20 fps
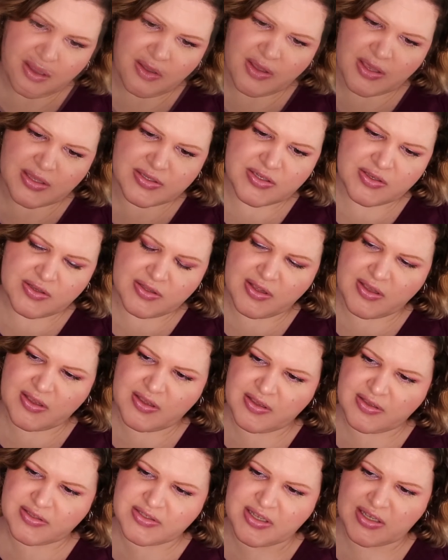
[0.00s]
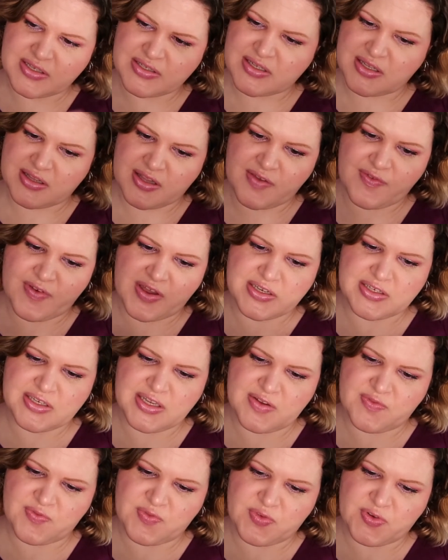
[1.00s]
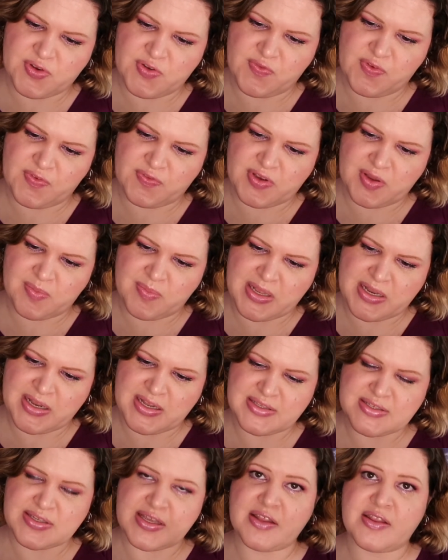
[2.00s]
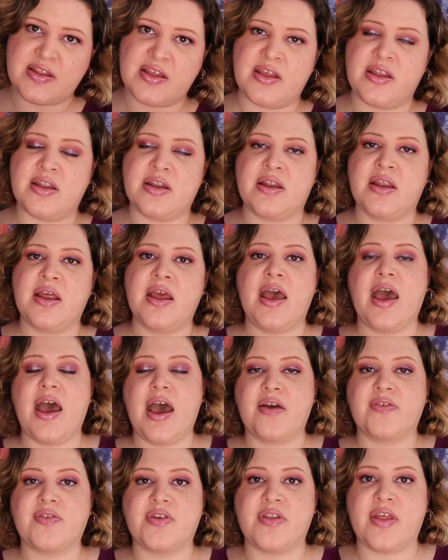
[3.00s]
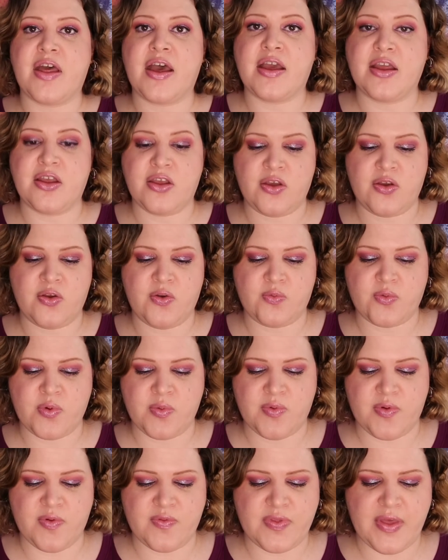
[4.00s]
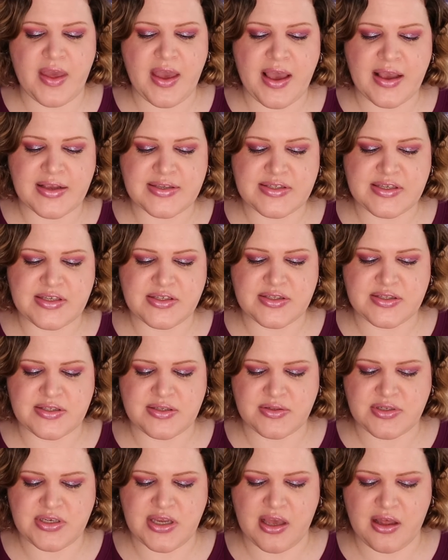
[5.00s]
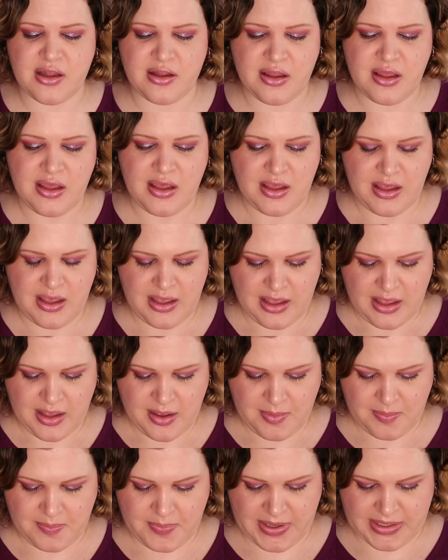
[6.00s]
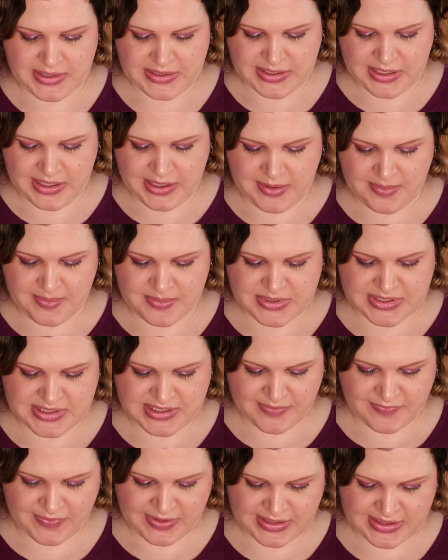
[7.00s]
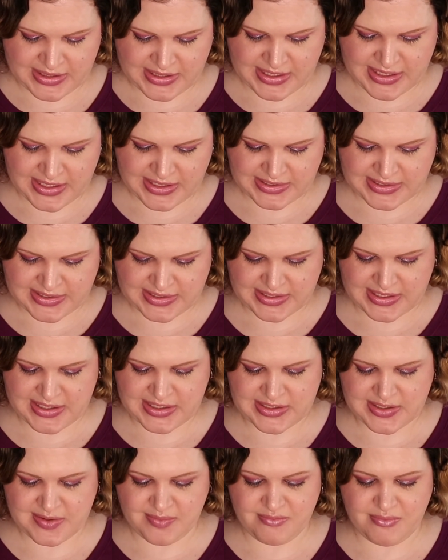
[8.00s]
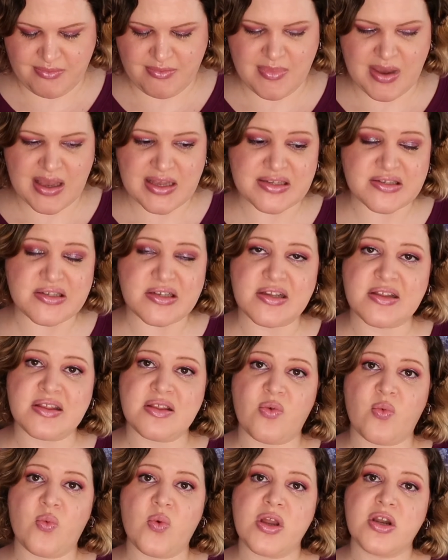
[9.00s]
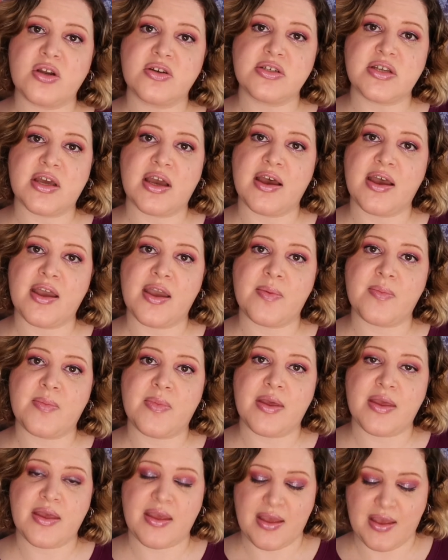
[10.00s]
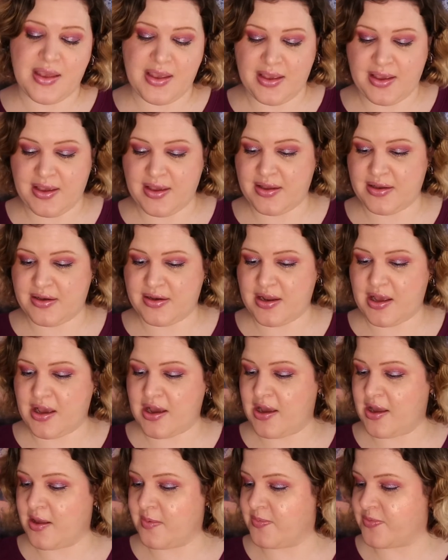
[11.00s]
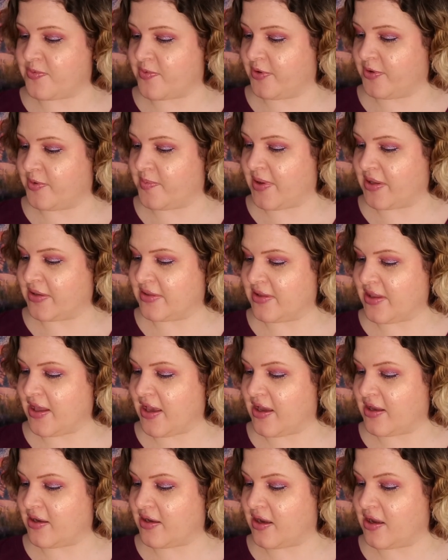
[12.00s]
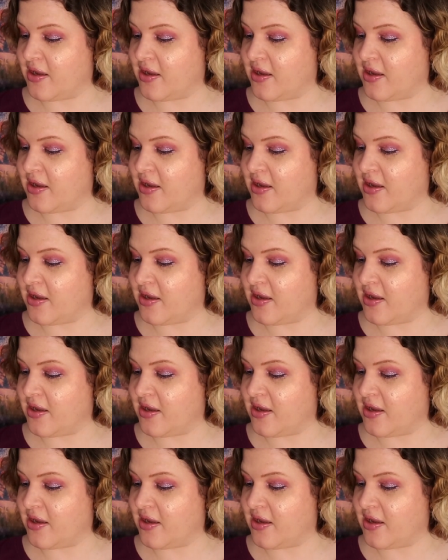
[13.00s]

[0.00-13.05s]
Okay, so it says to leave on 10 to 50 minutes, and then after that you remove the excess gel. But stuff like this is a must in the winter time, and I'm thrilled about that.